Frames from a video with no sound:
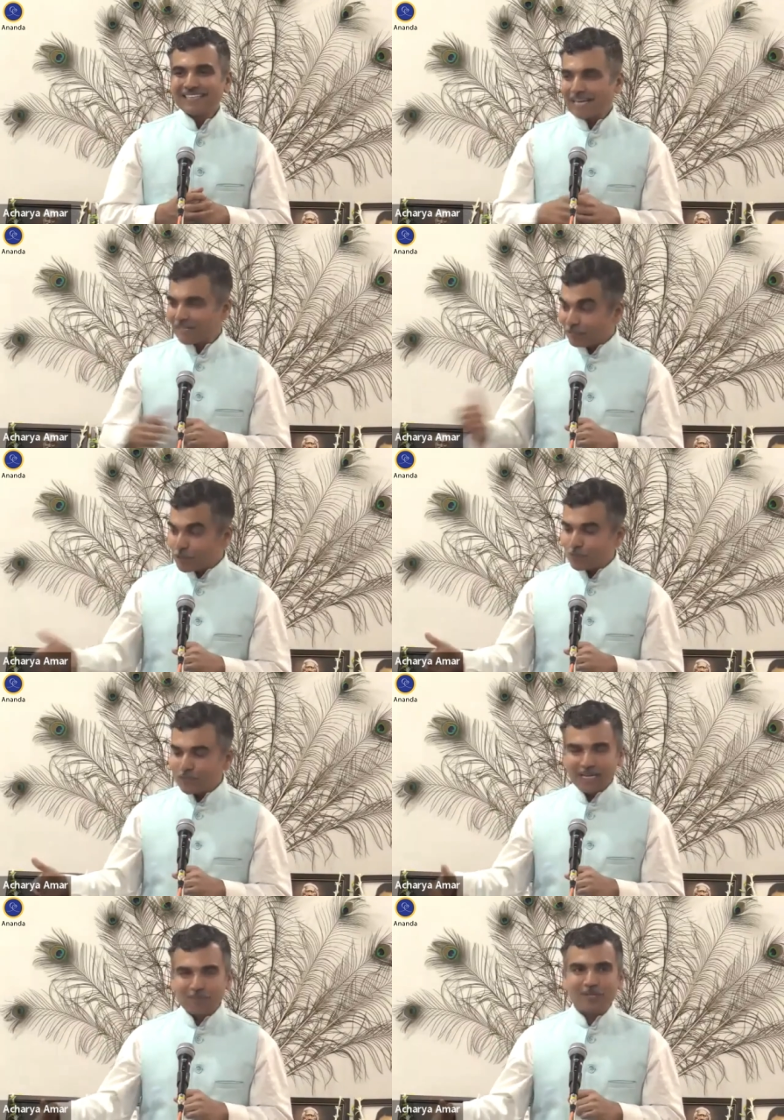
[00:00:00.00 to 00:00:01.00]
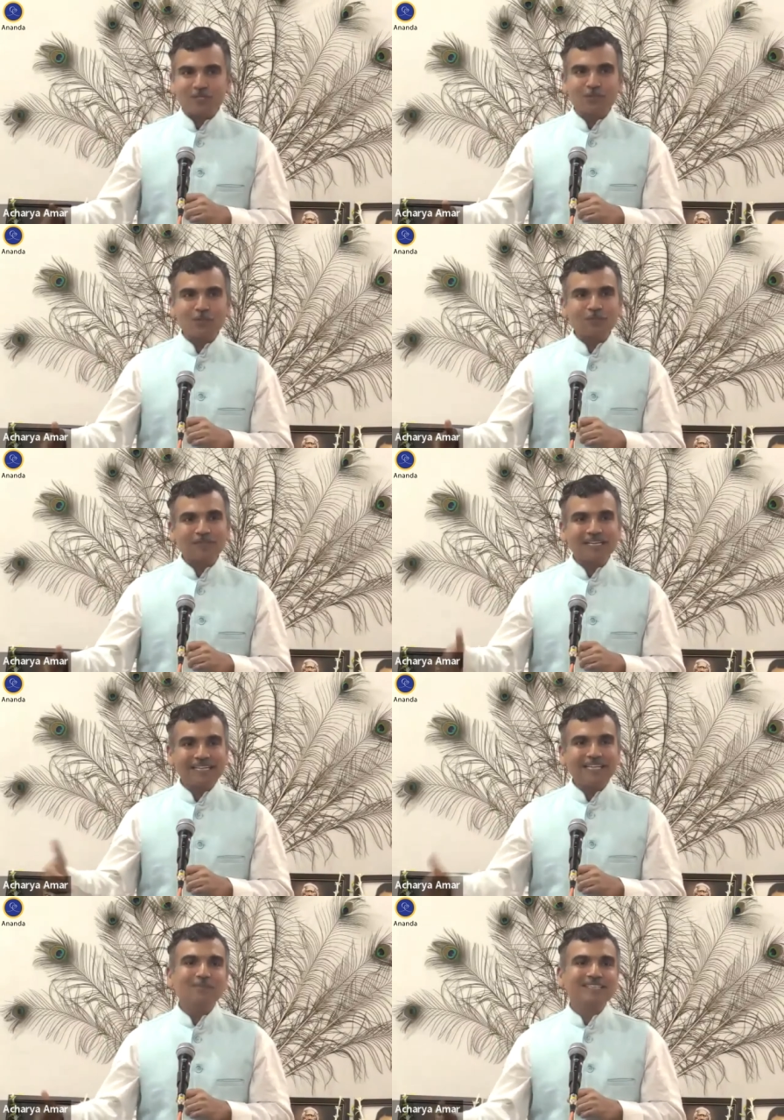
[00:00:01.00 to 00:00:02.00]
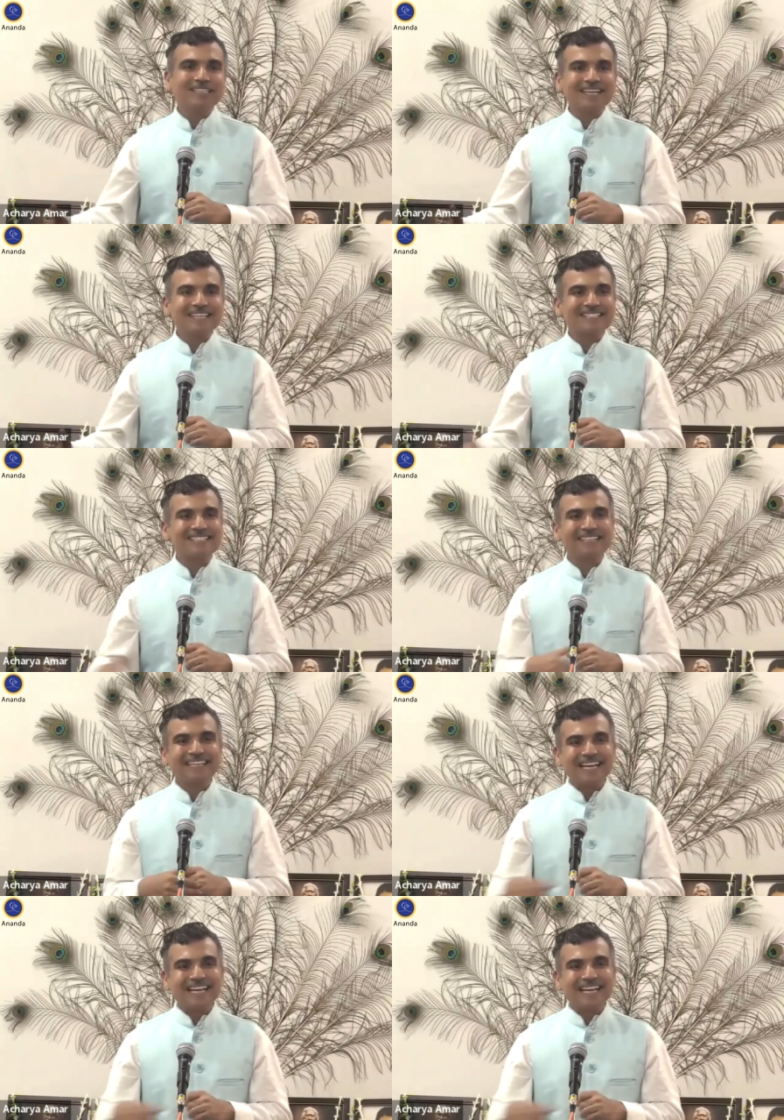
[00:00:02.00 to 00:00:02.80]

And which will help us to deal with the tests?